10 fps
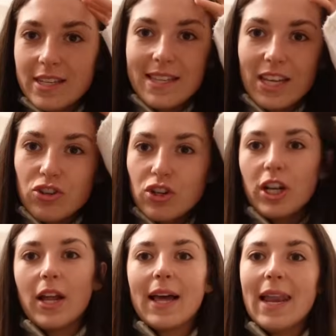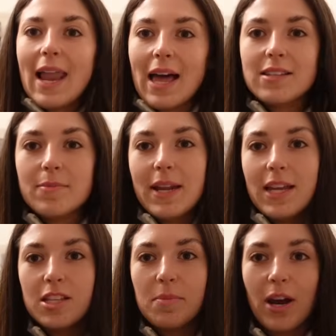is literally like last minute
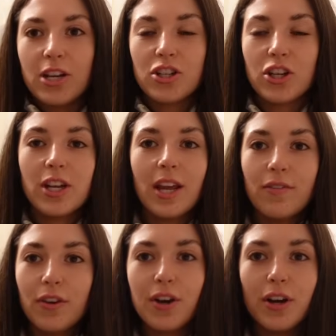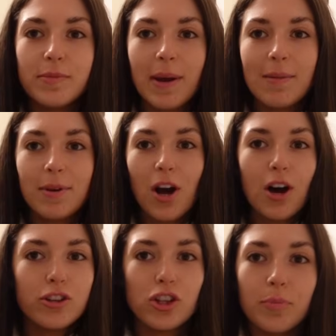inspiration if you guys maybe
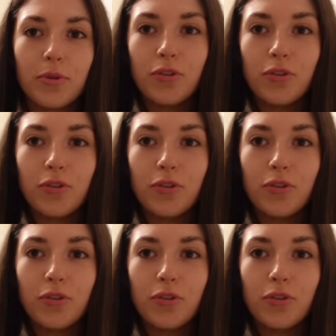are super